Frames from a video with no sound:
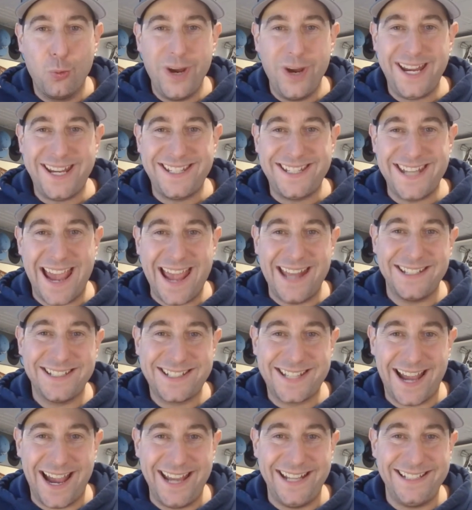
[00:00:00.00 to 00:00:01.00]
Week 10,
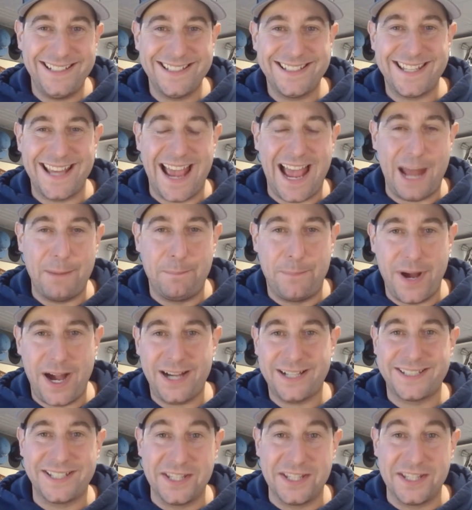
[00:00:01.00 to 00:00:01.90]
Titans at Bucks.